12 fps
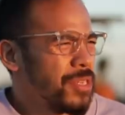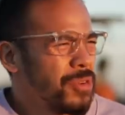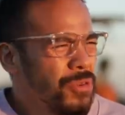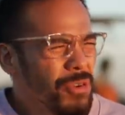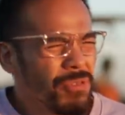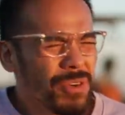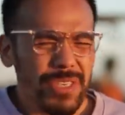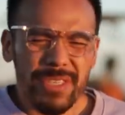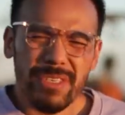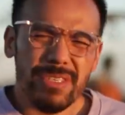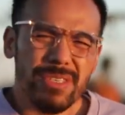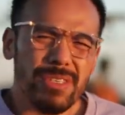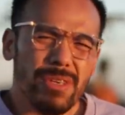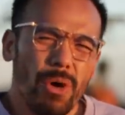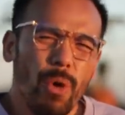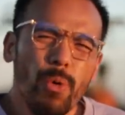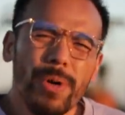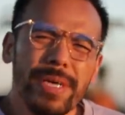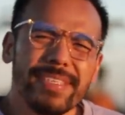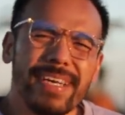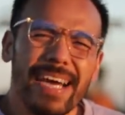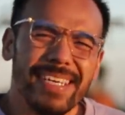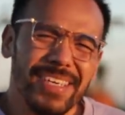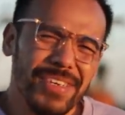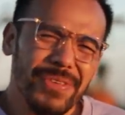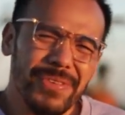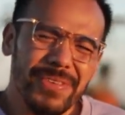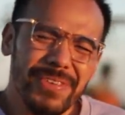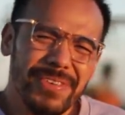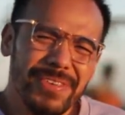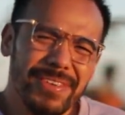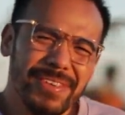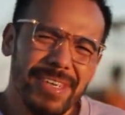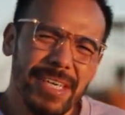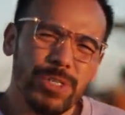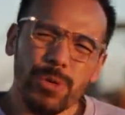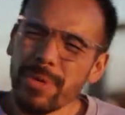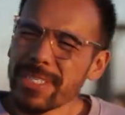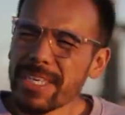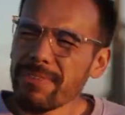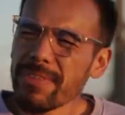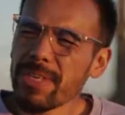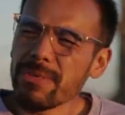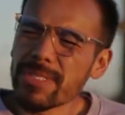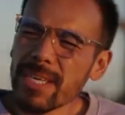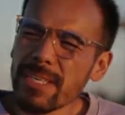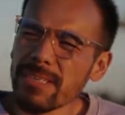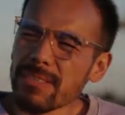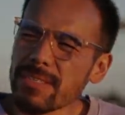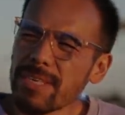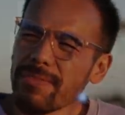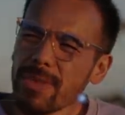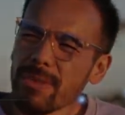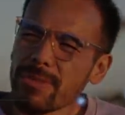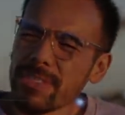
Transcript: The universe is always guiding you. It's always giving you signals, giving you